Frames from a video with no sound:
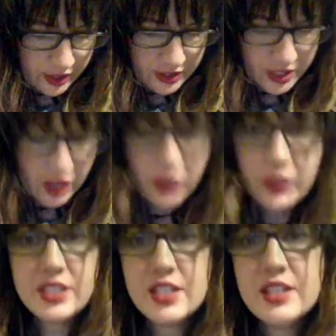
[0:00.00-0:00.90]
So
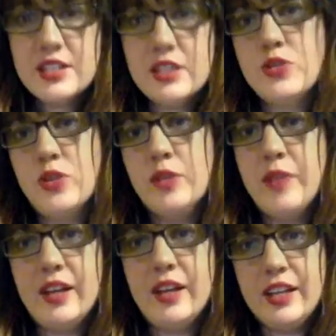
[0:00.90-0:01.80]
he stays in his room
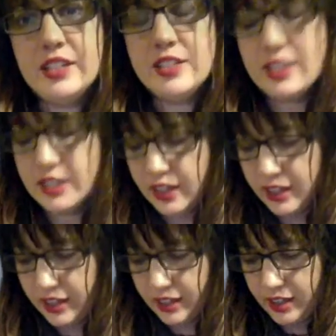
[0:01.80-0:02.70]
that night
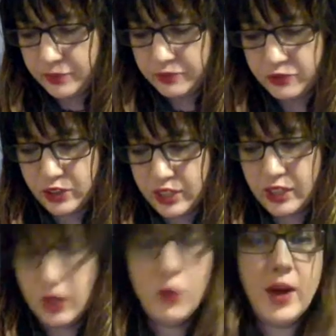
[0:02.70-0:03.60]

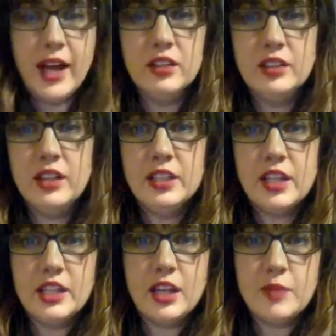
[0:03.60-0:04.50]
for a while, and
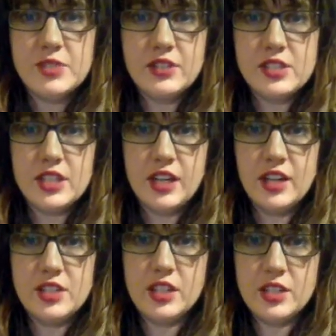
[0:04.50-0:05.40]
then he comes
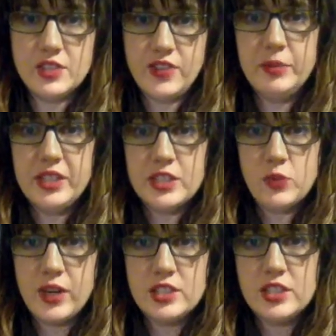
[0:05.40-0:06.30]
downstairs, and his family is
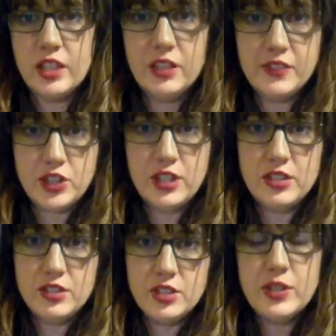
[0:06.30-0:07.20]
watching
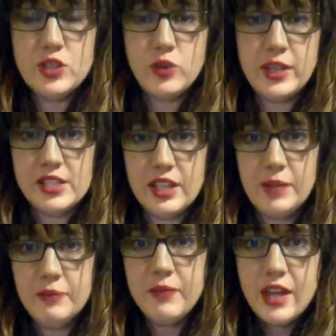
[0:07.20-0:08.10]
television. So he joins
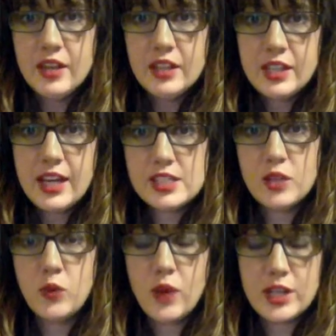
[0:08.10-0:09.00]
them. He asks
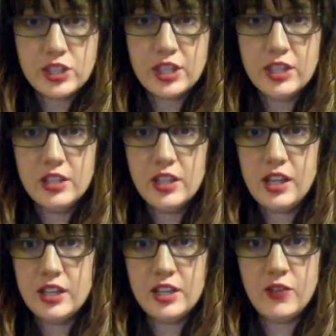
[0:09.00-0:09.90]
a question,
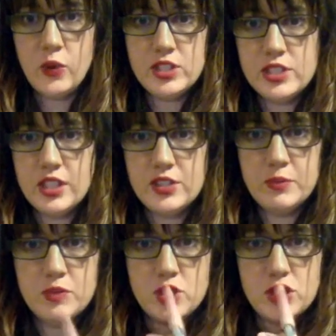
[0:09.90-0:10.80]
and everyone just tells
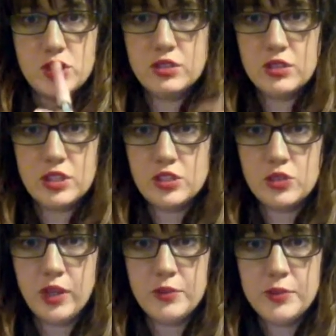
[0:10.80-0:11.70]
him, shh, they
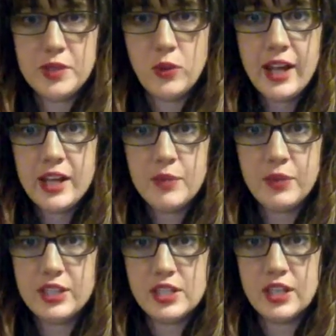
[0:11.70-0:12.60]
just want him to be quiet
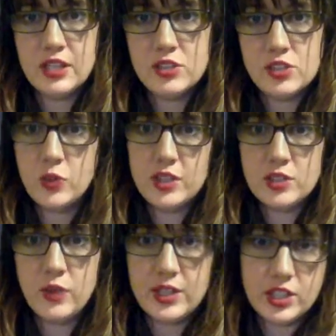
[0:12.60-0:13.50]
because they just want
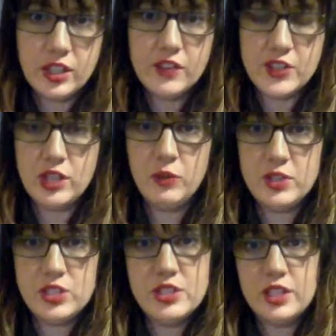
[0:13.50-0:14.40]
to watch television,
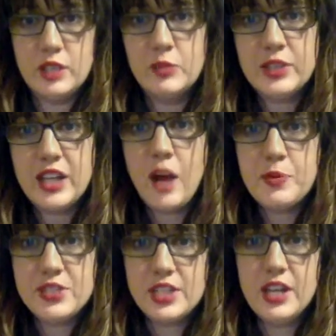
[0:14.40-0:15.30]
which is the complete
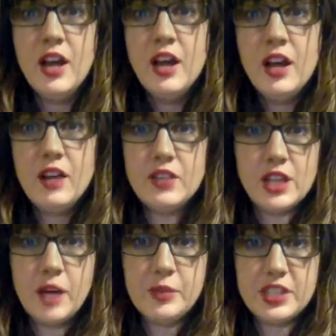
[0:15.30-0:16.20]
opposite of the
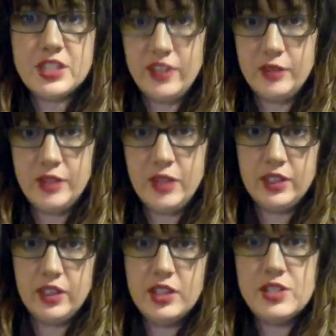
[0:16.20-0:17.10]
Tomkeys family,
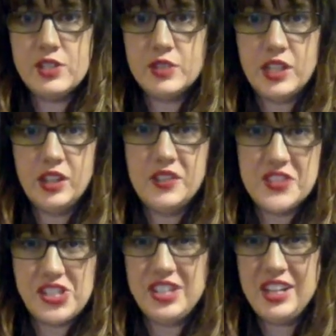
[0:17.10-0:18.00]
where there is no
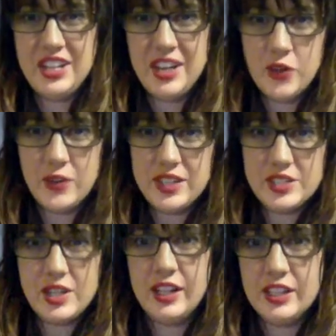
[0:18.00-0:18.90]
television and everyone
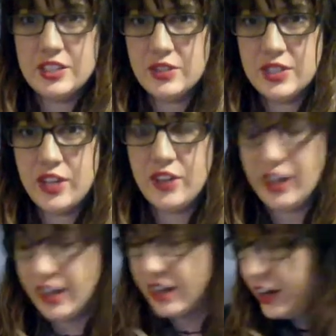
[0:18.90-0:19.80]
is talking to each
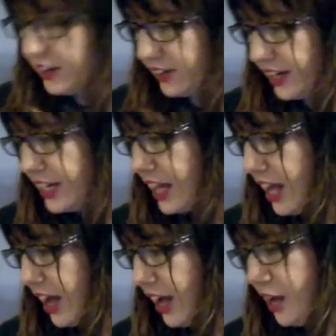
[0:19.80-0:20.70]
other, right?
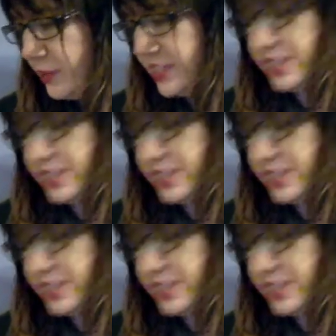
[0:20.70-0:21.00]
And